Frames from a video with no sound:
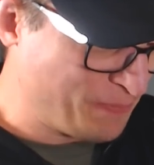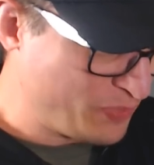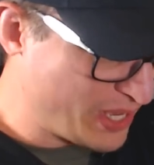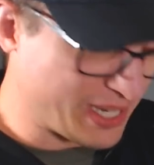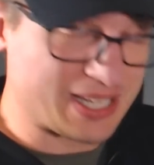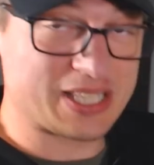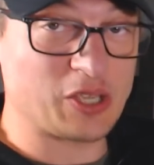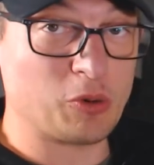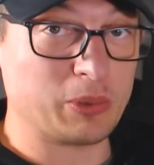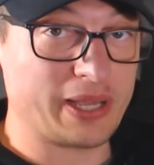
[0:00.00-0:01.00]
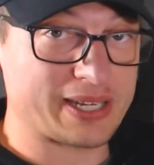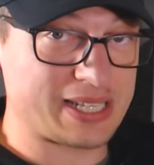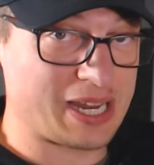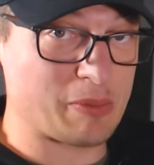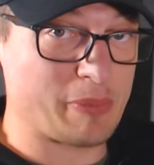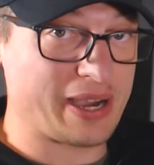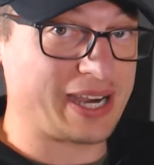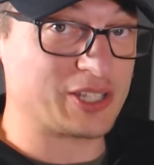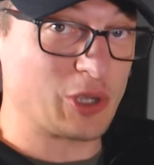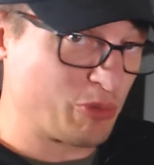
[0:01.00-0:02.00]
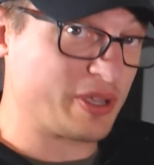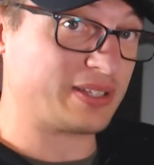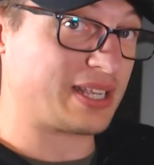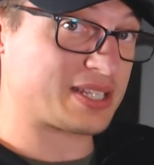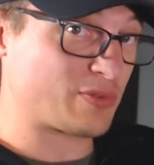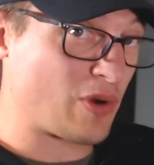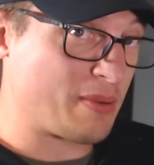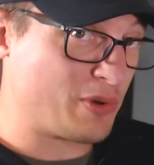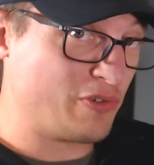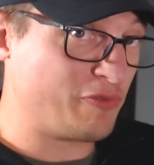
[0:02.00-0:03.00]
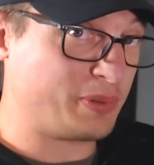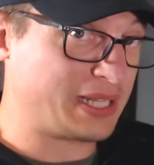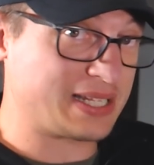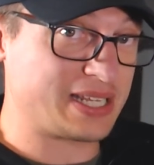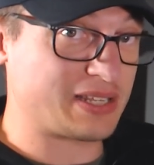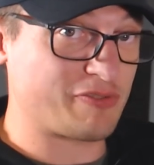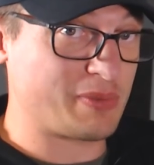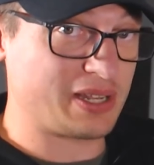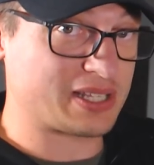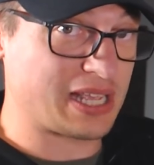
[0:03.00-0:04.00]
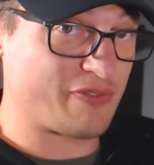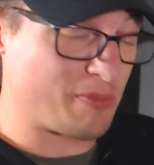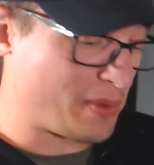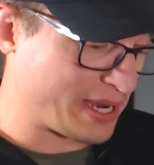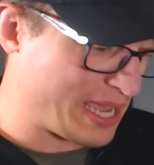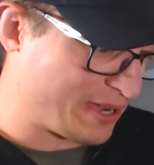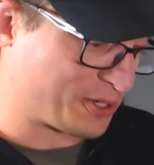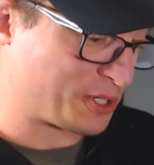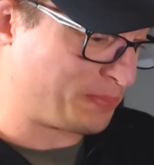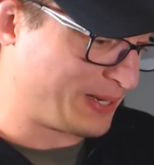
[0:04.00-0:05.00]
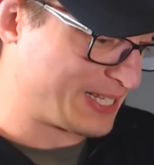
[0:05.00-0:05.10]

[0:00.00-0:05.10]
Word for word: against the All Blacks at Eden Park, I don't think that's the right move, but that's easy for me to say from my couch. But